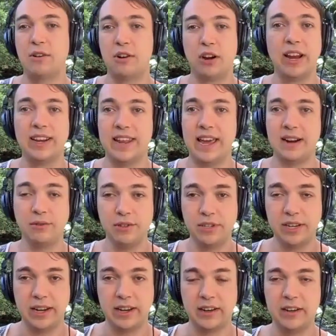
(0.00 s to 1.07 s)
are in that
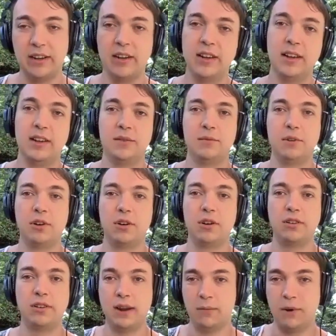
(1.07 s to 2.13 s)
routine where
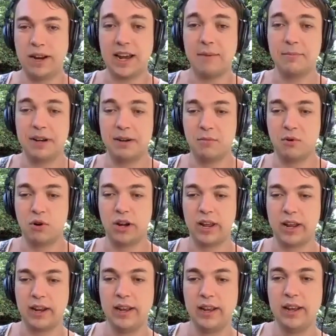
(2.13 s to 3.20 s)
they wake up in the
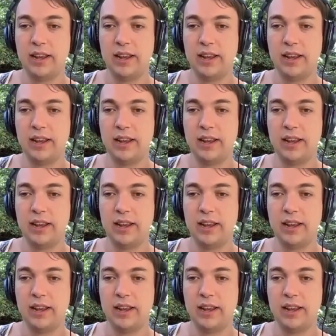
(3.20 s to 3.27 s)
morning,